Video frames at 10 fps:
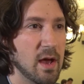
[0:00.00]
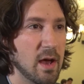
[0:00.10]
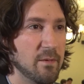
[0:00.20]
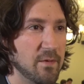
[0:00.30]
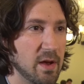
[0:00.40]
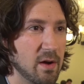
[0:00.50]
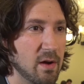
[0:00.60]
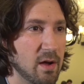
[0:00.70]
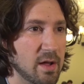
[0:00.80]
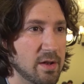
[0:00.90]

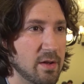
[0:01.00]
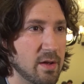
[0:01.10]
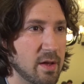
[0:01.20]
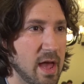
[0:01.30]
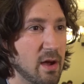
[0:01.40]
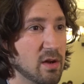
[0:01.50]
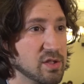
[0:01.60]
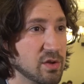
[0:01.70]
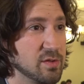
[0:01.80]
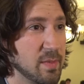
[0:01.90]
VR and AR
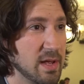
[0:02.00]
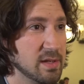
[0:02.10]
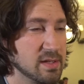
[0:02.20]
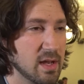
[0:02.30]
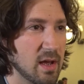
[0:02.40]
sort of domains,